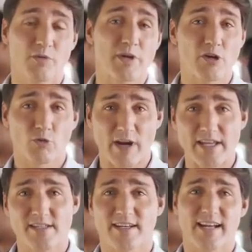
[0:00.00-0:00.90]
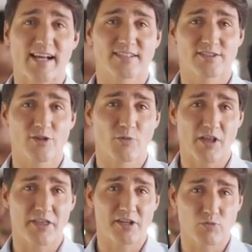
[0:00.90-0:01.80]
When we raised taxes on the
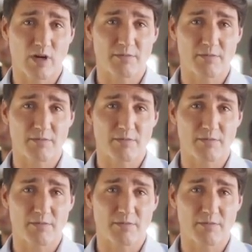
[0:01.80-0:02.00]
wealthiest